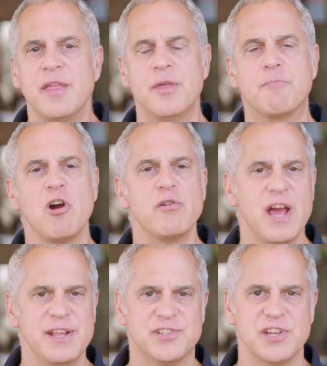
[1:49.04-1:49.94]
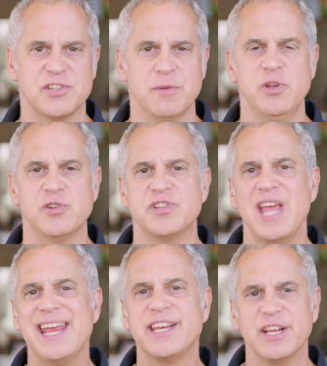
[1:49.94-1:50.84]
The Pro9 system uses
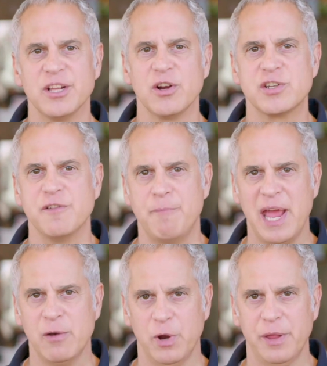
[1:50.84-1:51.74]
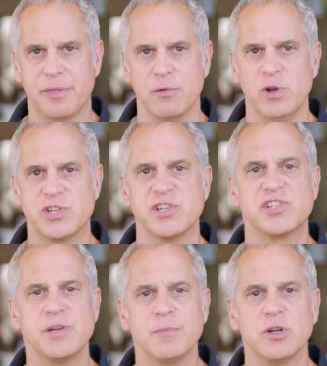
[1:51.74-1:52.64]
8 kilohertz of bandwidth, which is
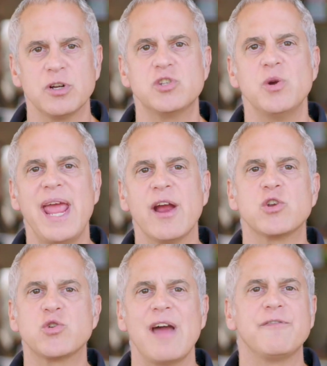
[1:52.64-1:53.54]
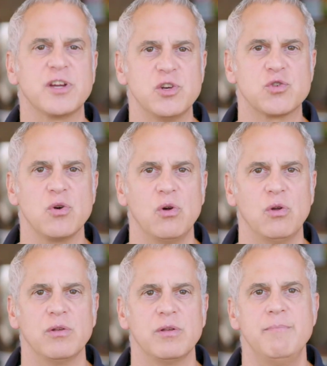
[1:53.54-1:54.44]
similar to air traffic
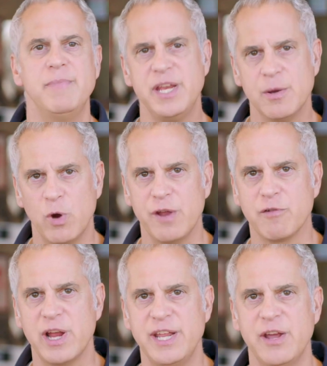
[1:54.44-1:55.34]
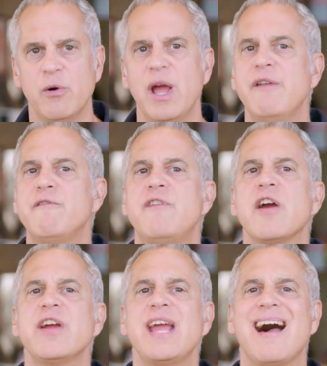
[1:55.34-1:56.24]
control, medium wave radio, and
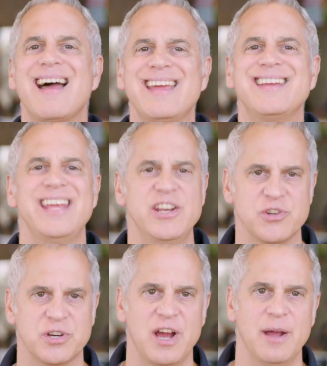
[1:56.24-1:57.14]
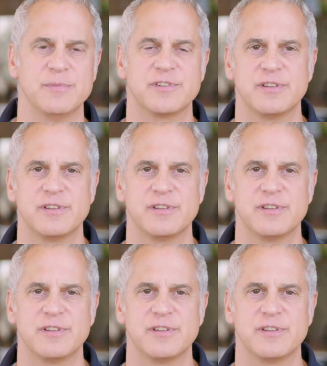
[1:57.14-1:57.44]
very high-end intercoms.